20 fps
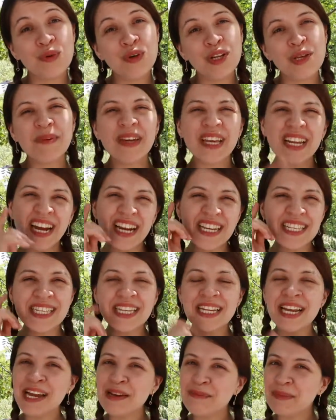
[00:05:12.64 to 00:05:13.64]
I think it will
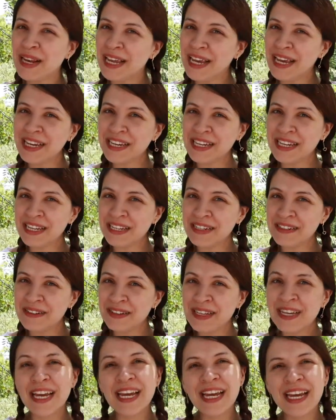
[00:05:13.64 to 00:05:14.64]
end this way,
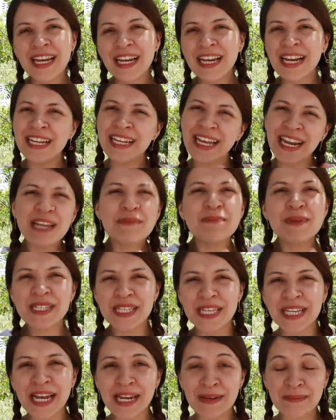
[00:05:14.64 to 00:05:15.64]
or I wish it ends
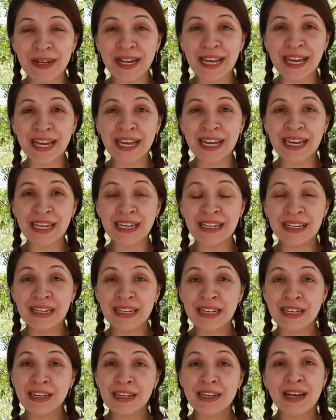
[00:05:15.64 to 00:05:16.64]
this way.
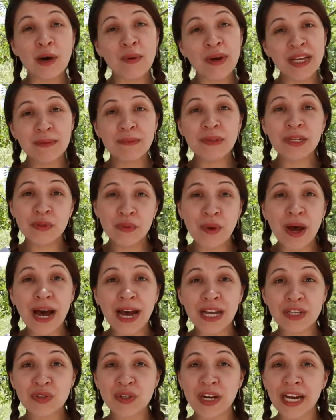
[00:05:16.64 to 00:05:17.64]
Sometimes we
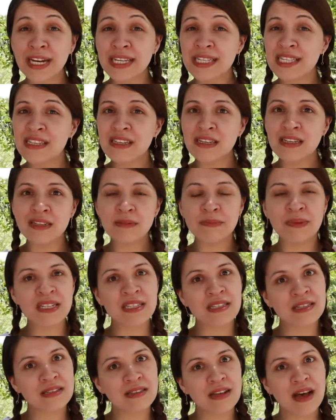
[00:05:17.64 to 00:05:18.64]
expect how it's going to
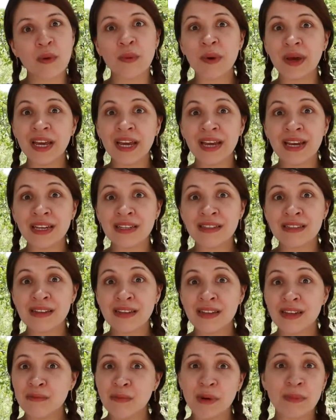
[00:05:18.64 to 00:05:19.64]
end, but
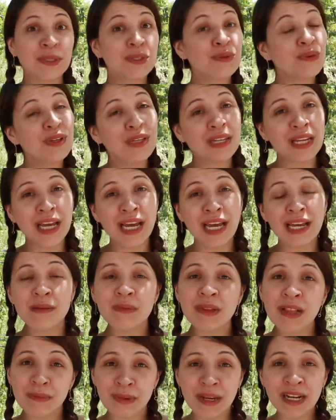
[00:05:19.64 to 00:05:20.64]
sometimes it might
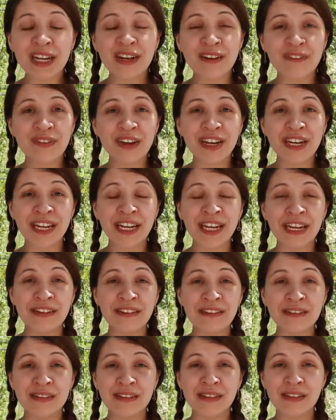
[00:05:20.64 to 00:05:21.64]
not end the way we
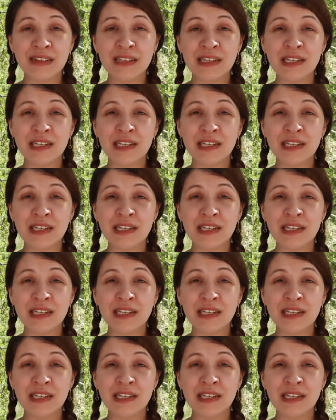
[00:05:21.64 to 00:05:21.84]
expected.